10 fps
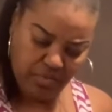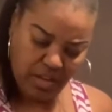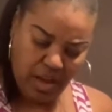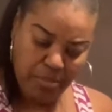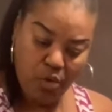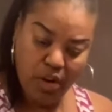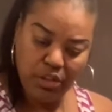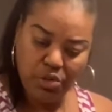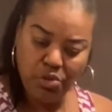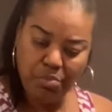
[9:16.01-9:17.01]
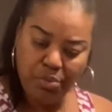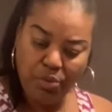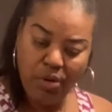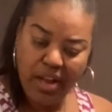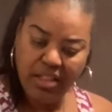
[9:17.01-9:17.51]
I'm going to
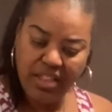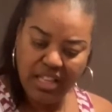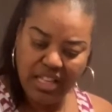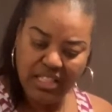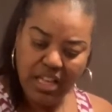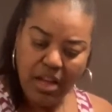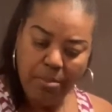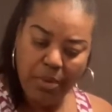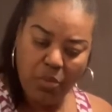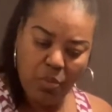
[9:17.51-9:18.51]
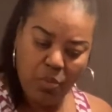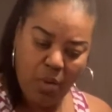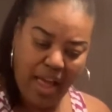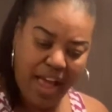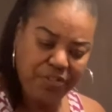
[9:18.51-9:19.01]
broil this, but
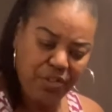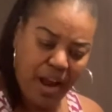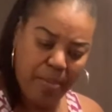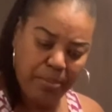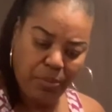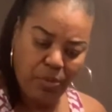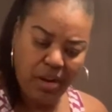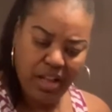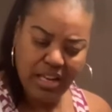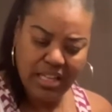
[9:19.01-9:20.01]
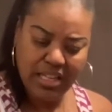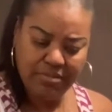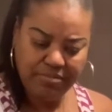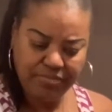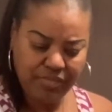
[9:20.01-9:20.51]
after I broil it,
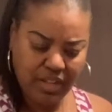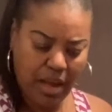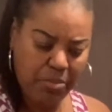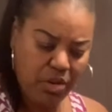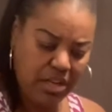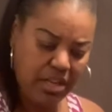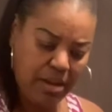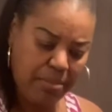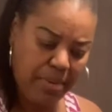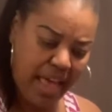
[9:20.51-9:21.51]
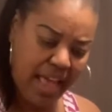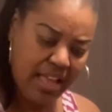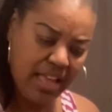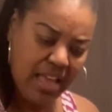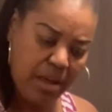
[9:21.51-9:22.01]
I'm going to come
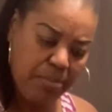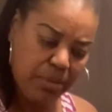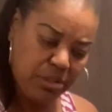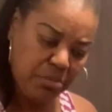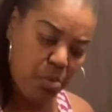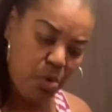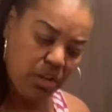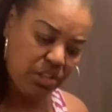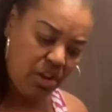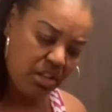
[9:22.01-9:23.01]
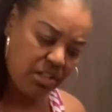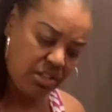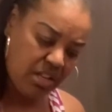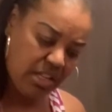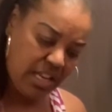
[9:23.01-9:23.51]
back and put some more sauce
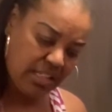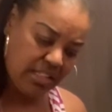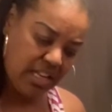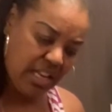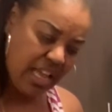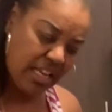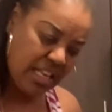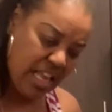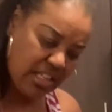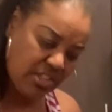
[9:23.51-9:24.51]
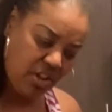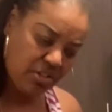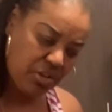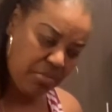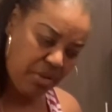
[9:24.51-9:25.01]
on it. Like I said, I like a lot of sauce
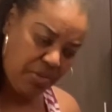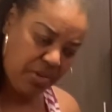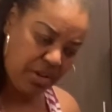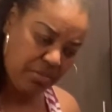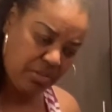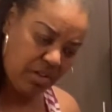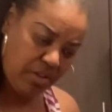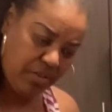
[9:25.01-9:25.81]
on my ribs, so.